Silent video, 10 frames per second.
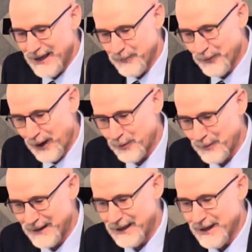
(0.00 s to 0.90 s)
it
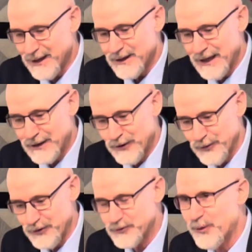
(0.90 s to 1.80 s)
probably
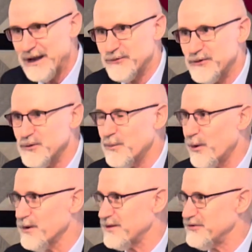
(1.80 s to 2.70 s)
included quite a few
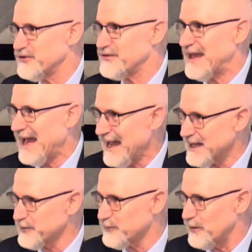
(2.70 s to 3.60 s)
more than just a
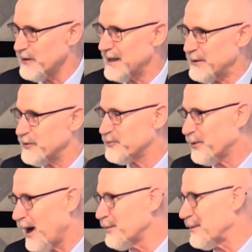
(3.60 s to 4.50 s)
handful. It was
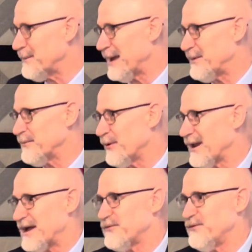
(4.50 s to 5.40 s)
probably maybe more
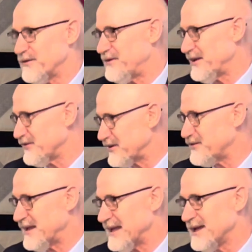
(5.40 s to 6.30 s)
like 50,
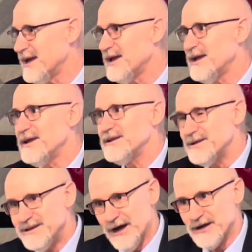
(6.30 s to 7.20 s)
60
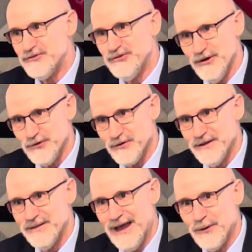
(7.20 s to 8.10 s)
young
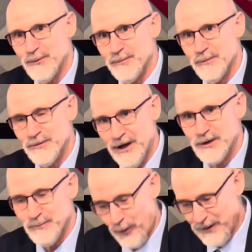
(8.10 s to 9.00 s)

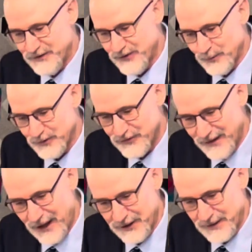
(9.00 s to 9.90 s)
boys that were
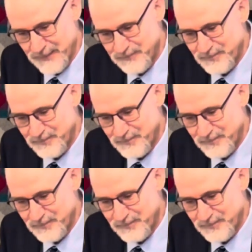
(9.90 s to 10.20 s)
slaughtered.